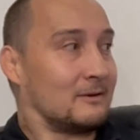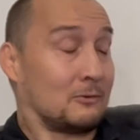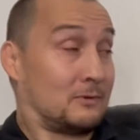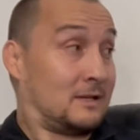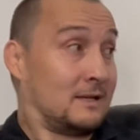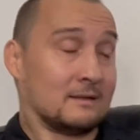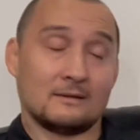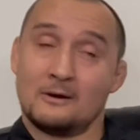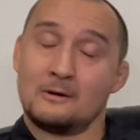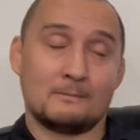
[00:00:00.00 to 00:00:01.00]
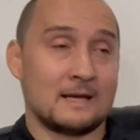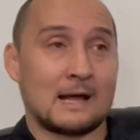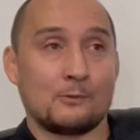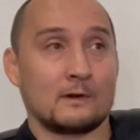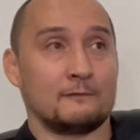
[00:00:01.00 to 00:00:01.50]
Oh, really? Yeah. No, man.
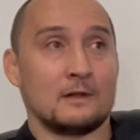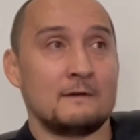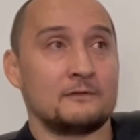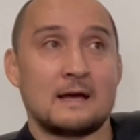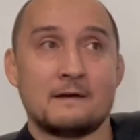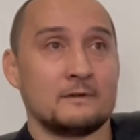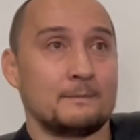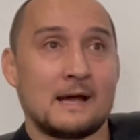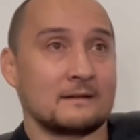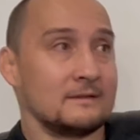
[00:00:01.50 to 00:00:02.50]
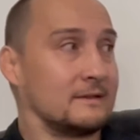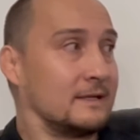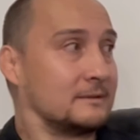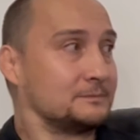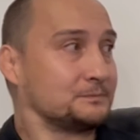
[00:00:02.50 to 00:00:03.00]
I would have loved to have it back in the day.